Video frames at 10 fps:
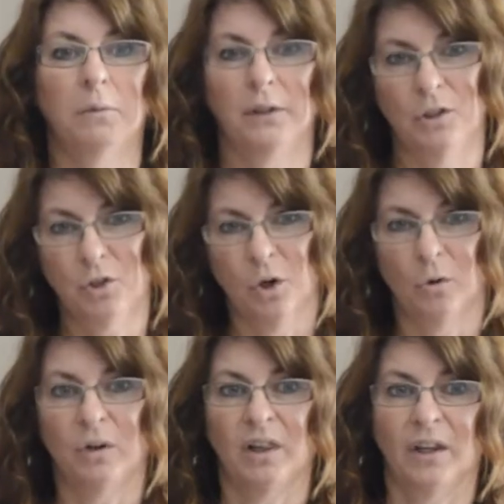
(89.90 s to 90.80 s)
Please
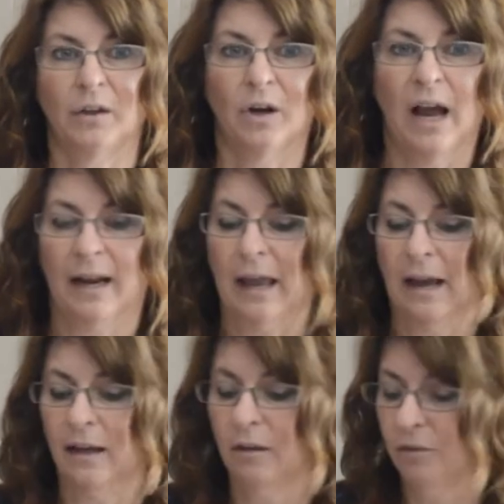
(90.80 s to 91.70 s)
no glitter on
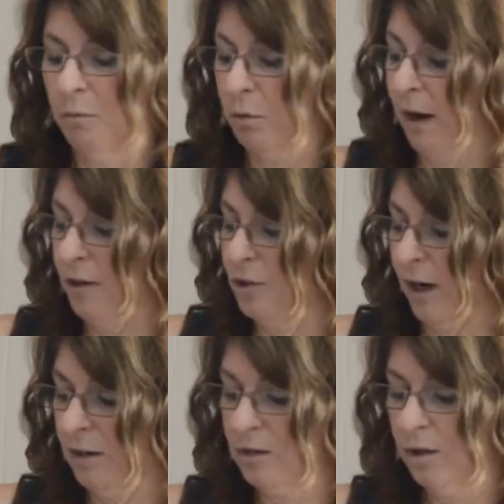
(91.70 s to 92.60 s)
any of the
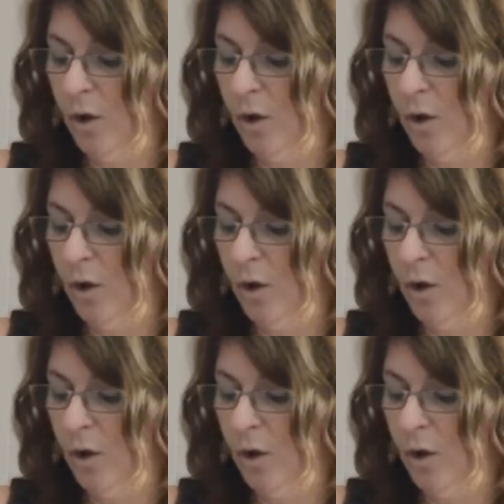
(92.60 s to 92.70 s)
projects.